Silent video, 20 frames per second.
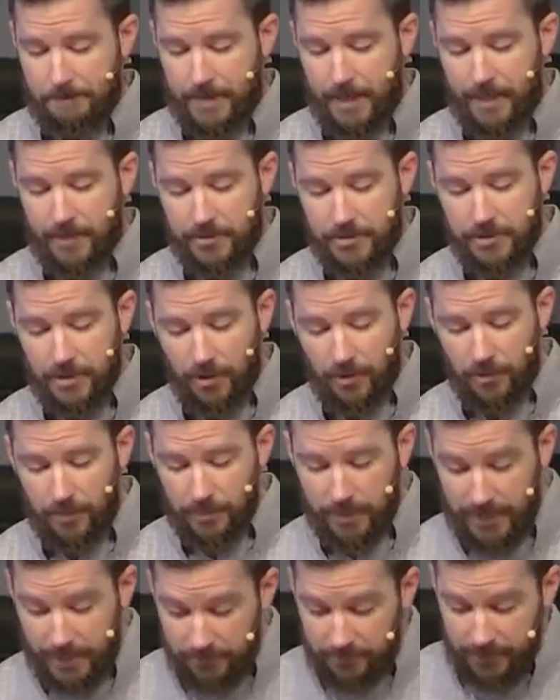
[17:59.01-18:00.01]
And so
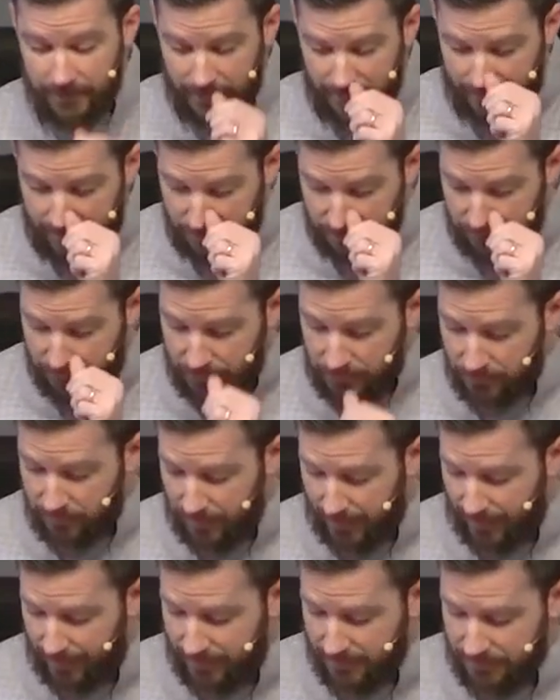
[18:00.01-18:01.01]
giving is
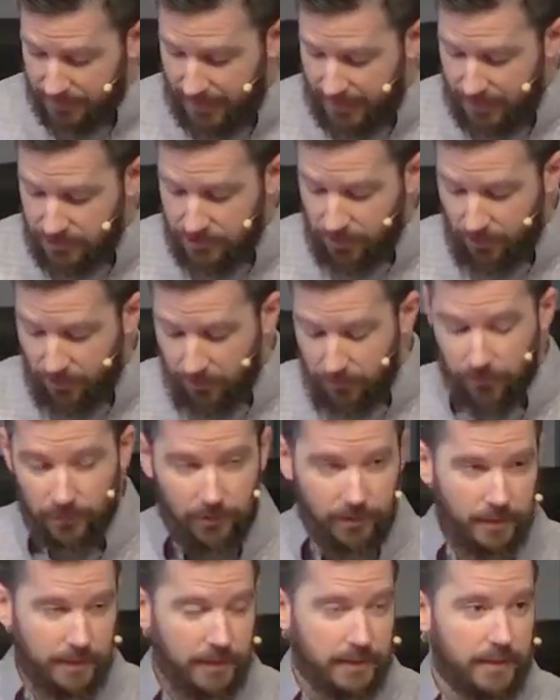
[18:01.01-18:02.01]
viewed as a
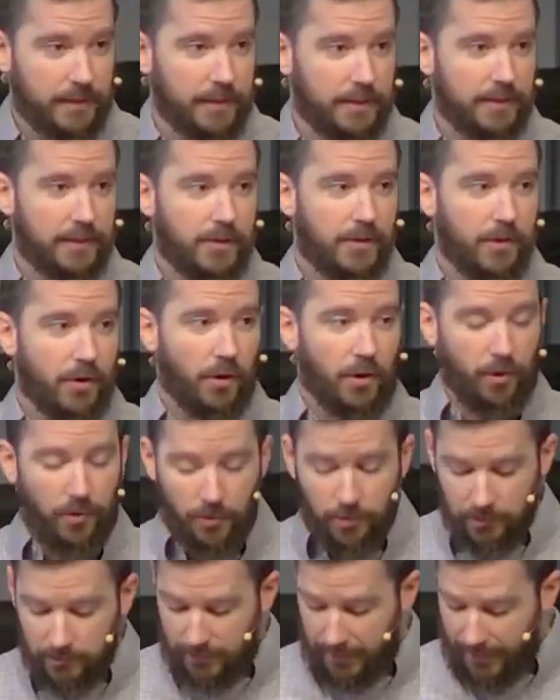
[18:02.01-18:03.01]
total,
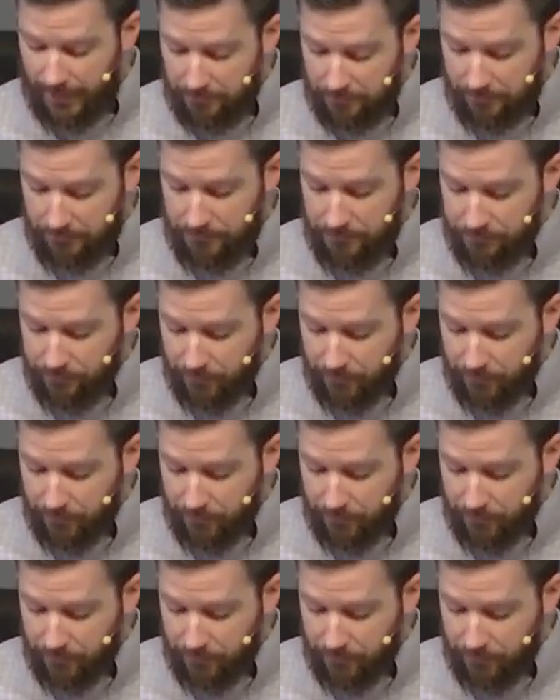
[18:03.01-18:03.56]
whole life,